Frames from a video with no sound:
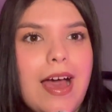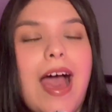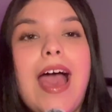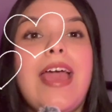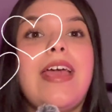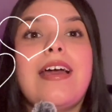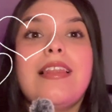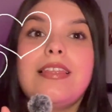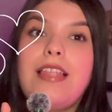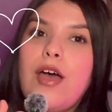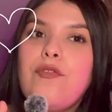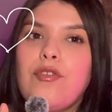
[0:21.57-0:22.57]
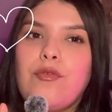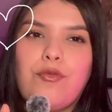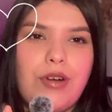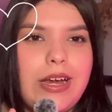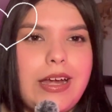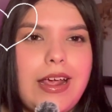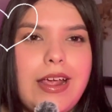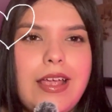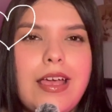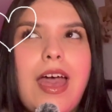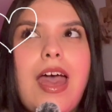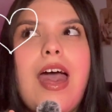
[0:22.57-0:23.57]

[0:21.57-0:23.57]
I love reading.